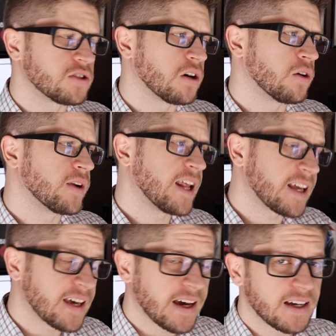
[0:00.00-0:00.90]
So in
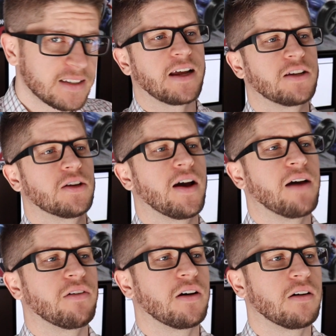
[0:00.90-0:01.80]
any case, I don't
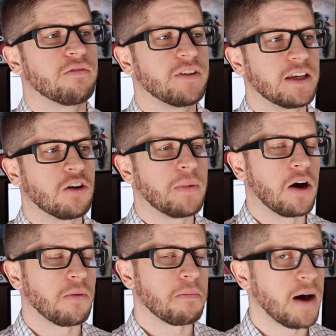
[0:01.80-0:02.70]
have a video
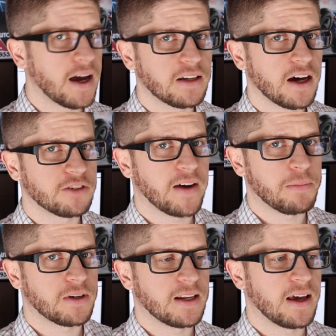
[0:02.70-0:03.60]
about my Dodge
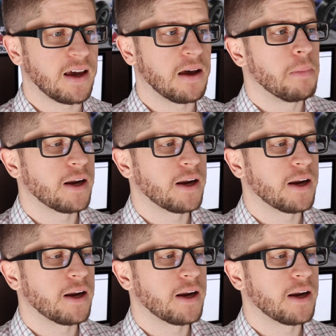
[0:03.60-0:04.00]
Viper today,